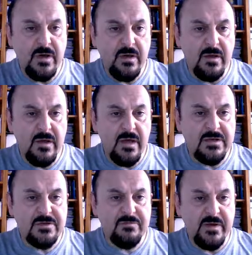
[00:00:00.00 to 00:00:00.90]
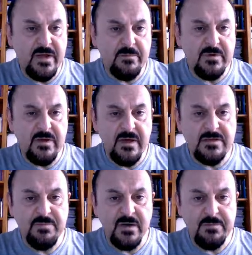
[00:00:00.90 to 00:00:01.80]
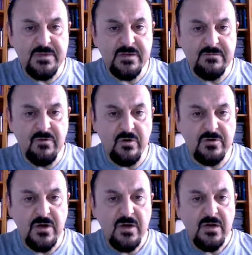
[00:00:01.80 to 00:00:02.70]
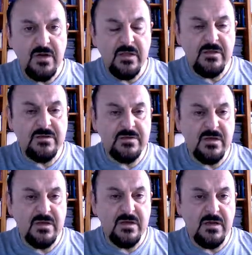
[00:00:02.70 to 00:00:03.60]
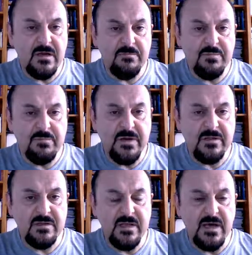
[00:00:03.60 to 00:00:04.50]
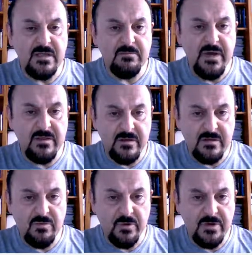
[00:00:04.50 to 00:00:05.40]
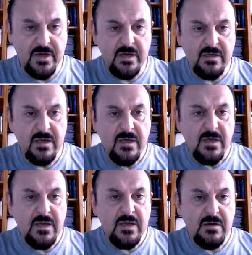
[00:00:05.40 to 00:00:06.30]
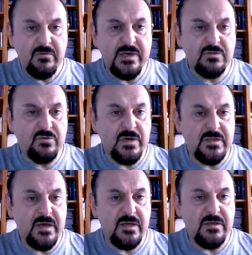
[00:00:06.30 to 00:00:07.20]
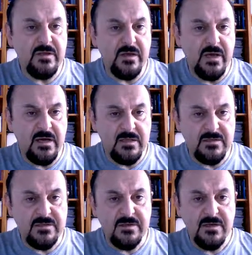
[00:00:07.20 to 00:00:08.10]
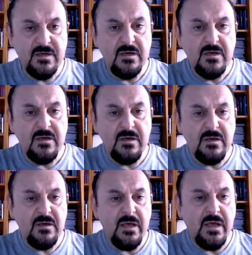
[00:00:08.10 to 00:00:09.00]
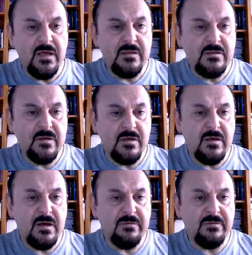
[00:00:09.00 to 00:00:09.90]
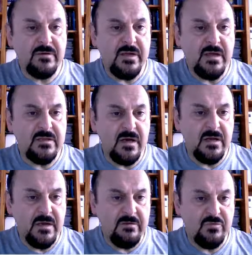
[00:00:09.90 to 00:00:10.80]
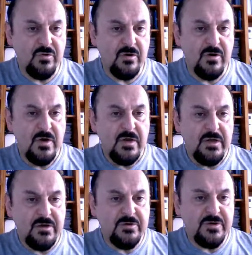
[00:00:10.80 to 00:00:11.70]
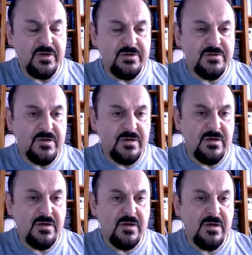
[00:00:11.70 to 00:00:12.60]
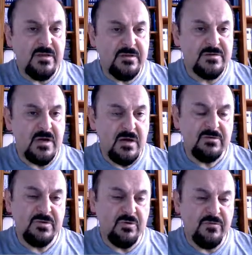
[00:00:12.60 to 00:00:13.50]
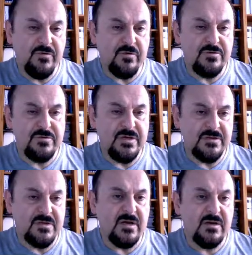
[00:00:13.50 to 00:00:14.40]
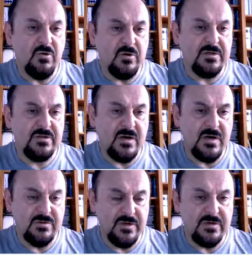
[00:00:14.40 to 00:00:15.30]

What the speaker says: x variable as parameter for this print line method, okay, without doing anything else. And after that I have to increase this counter, of course, just I call it counter,